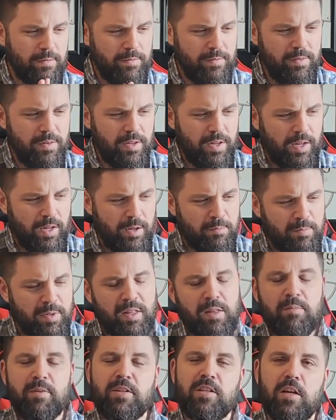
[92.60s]
but
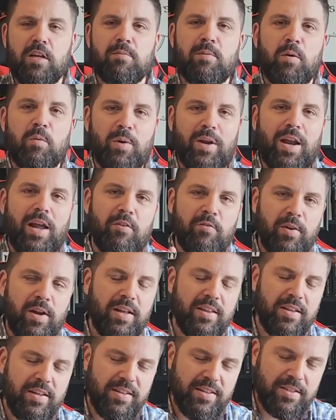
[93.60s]
let me talk about what I
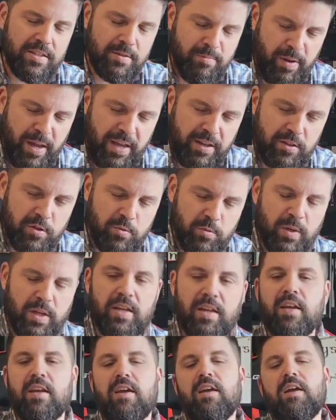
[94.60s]
read this past
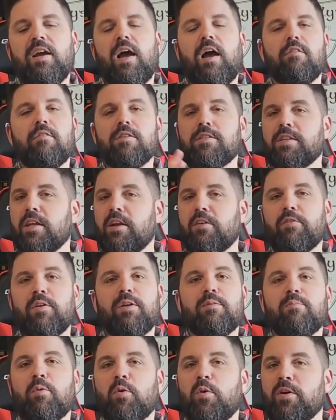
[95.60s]
week. Obviously, I
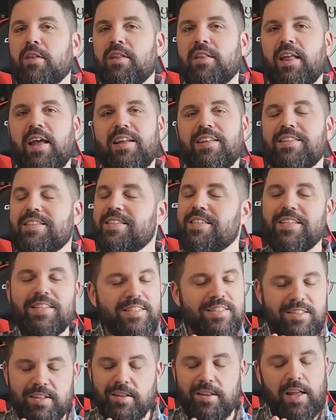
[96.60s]
read more than that. Since
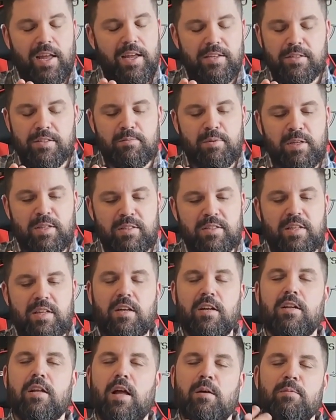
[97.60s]
the last Beast
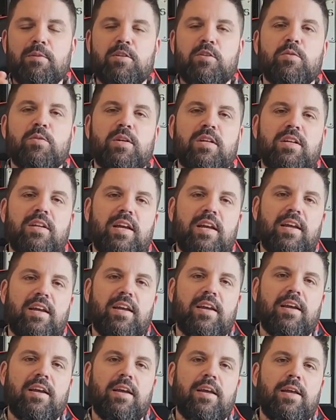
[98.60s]
Tale, I'll be
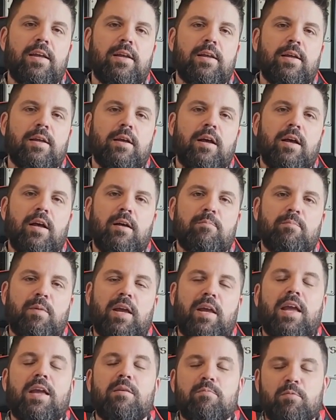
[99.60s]
doing
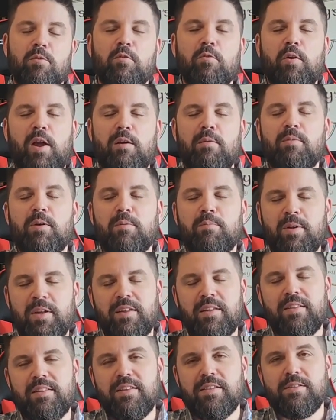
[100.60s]
my April wrap-up
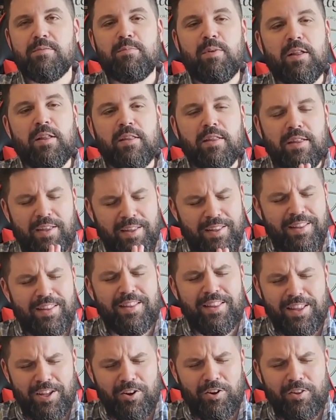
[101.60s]
this month.
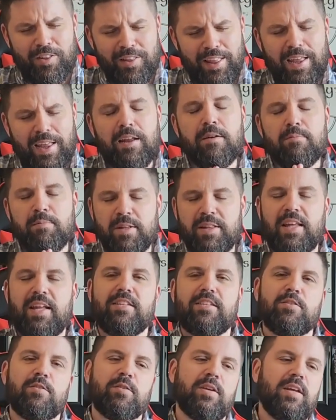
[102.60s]
A little late, but
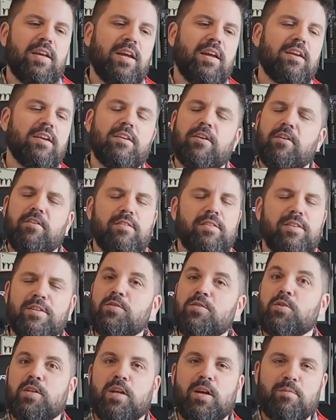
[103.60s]
that's okay. Or
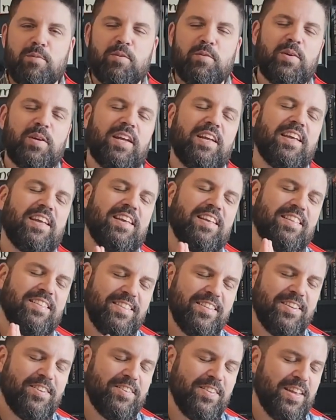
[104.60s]
this coming week. A
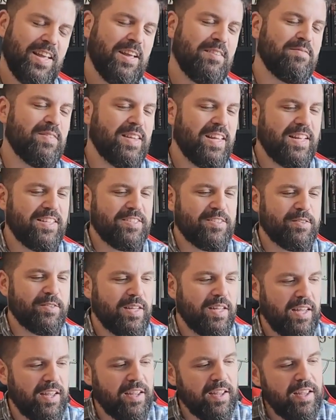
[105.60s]
little late, but that's
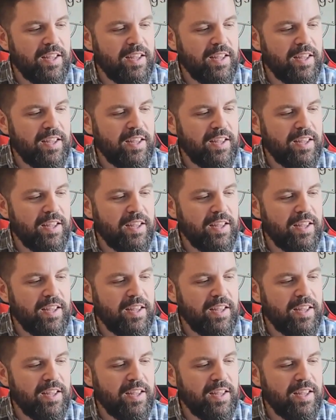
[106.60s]
okay.